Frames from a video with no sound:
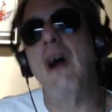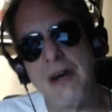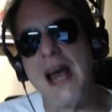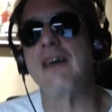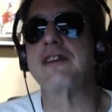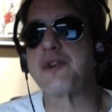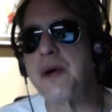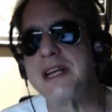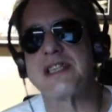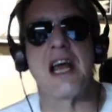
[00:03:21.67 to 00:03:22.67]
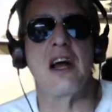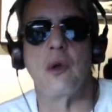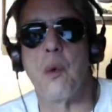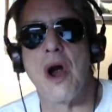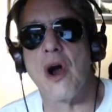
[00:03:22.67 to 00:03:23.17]
Okay, on the squinty
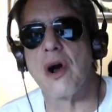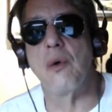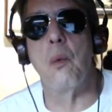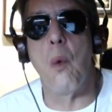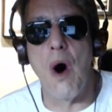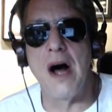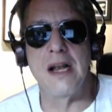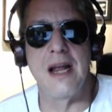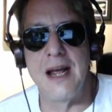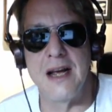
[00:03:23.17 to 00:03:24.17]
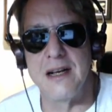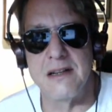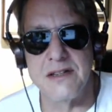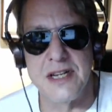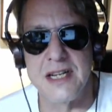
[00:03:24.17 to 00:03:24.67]
scale, where one
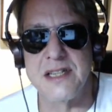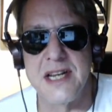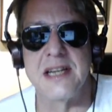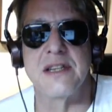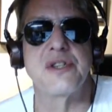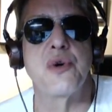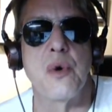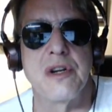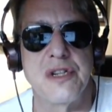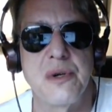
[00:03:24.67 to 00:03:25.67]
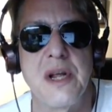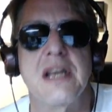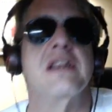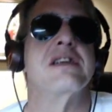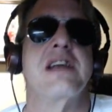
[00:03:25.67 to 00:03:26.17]
is an extended tour of duty
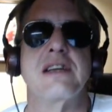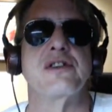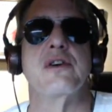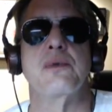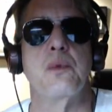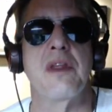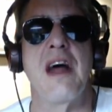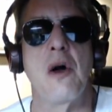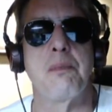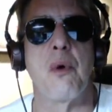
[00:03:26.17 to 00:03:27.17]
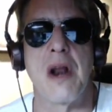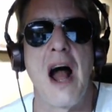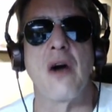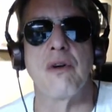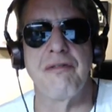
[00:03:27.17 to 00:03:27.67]
in the desert without
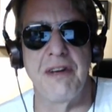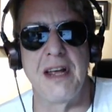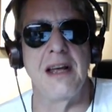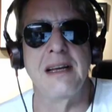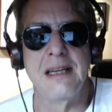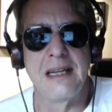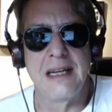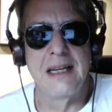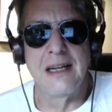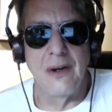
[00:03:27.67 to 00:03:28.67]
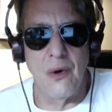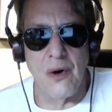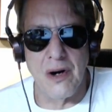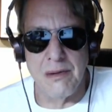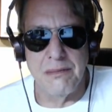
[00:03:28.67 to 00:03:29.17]
pornography
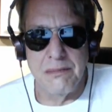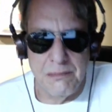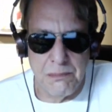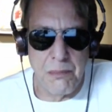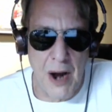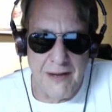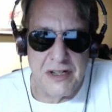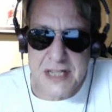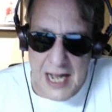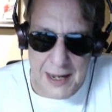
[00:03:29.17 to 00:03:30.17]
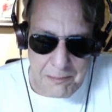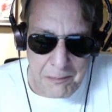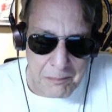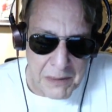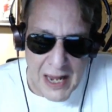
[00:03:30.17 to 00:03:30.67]
or private time,
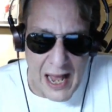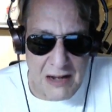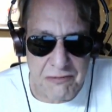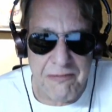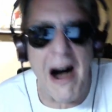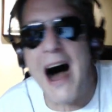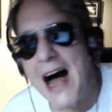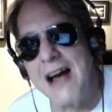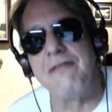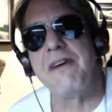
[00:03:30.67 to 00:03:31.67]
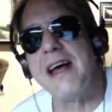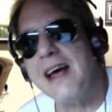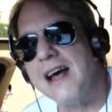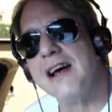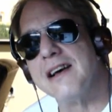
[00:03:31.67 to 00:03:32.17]
and five
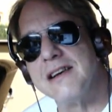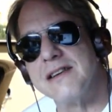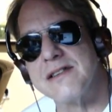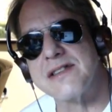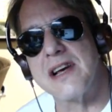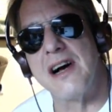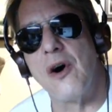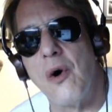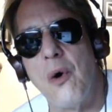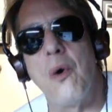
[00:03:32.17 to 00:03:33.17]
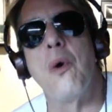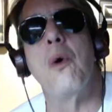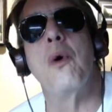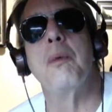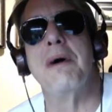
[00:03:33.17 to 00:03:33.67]
is a
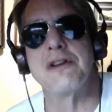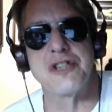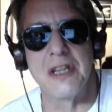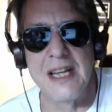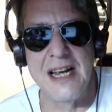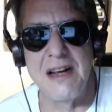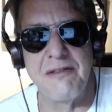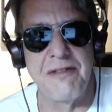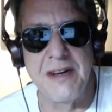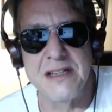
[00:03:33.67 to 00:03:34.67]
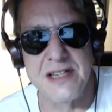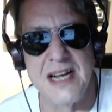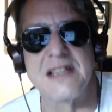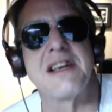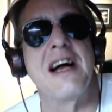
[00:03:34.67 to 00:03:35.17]
whole bunch of leave
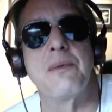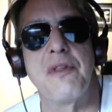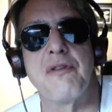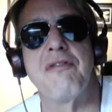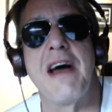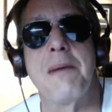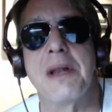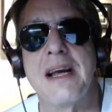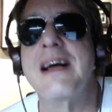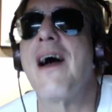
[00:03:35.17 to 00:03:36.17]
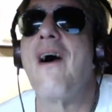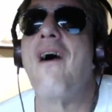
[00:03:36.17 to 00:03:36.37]
stateside with your family.